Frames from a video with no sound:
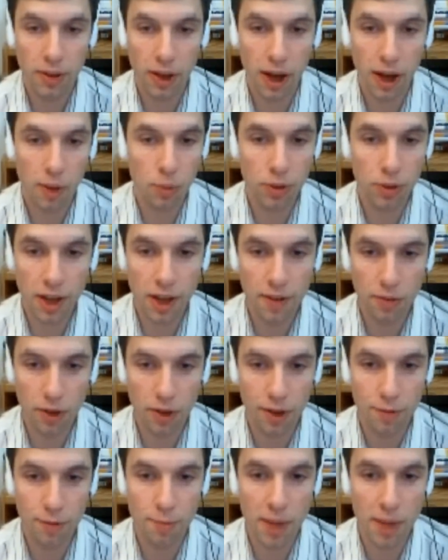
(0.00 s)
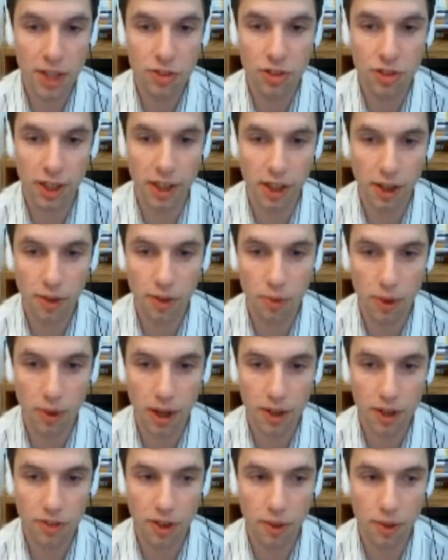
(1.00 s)
I would never have mentioned it
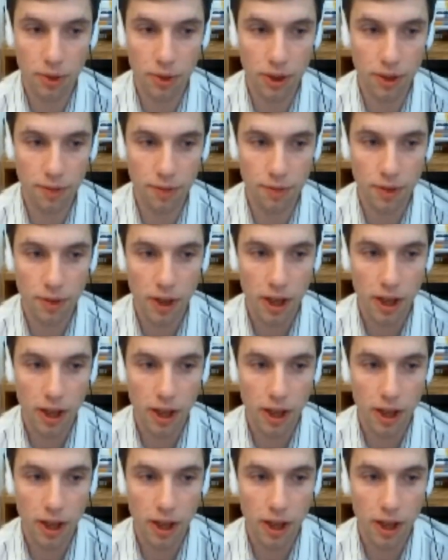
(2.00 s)
otherwise. I wouldn't have,